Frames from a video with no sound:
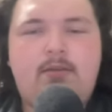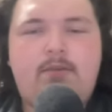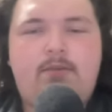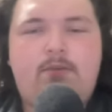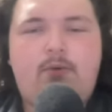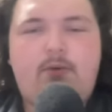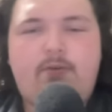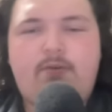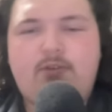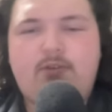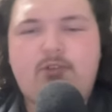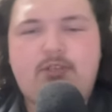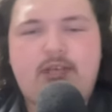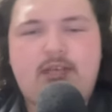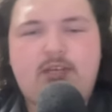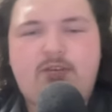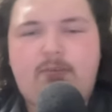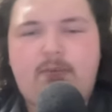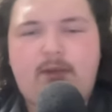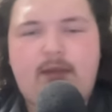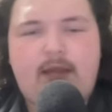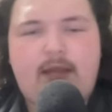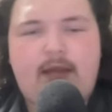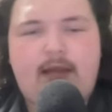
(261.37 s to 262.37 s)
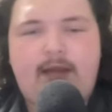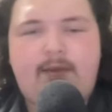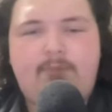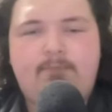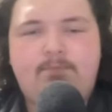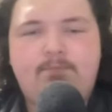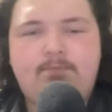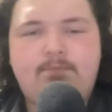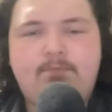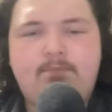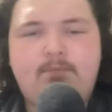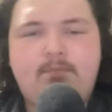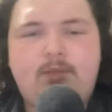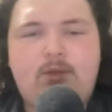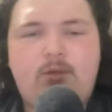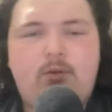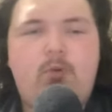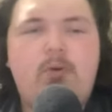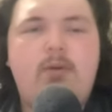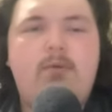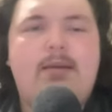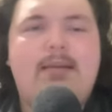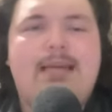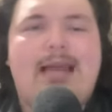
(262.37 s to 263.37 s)
4-for-6 from the line.
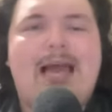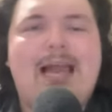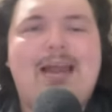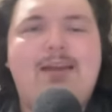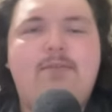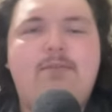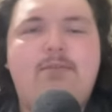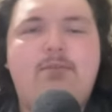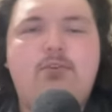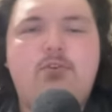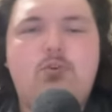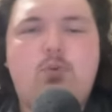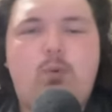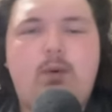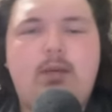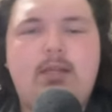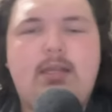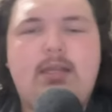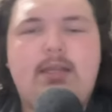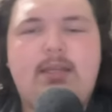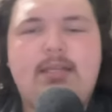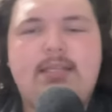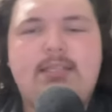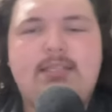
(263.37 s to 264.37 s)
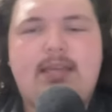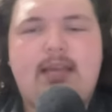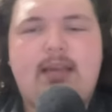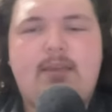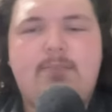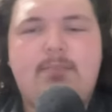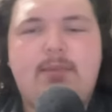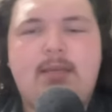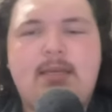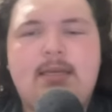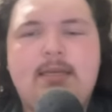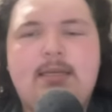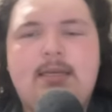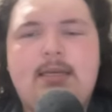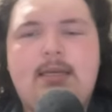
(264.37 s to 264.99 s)
We went 9-for-20 in this game.